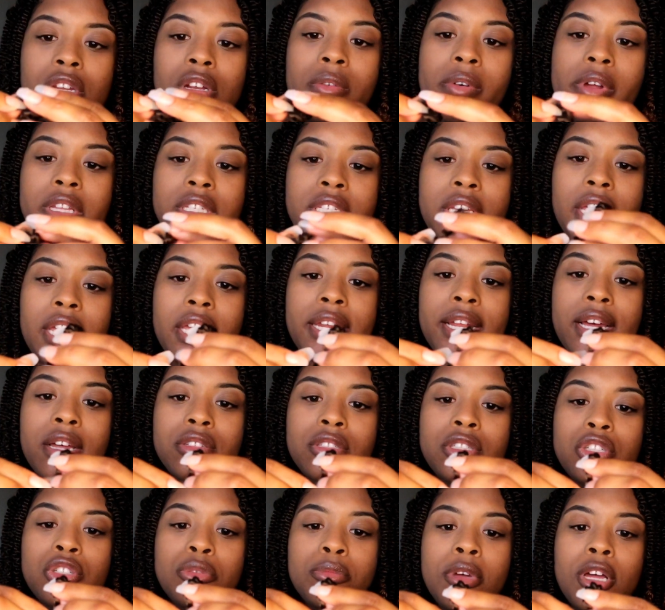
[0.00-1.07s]
you don't want to take it
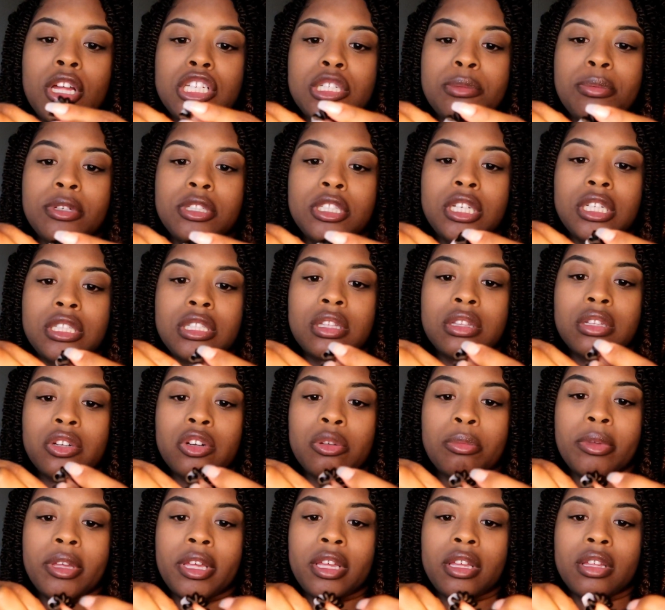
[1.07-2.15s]
out too much, but just a
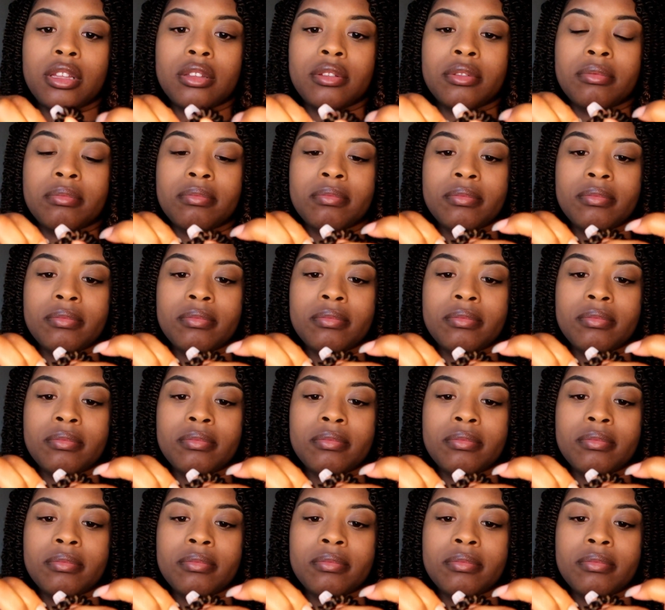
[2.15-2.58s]
little bit.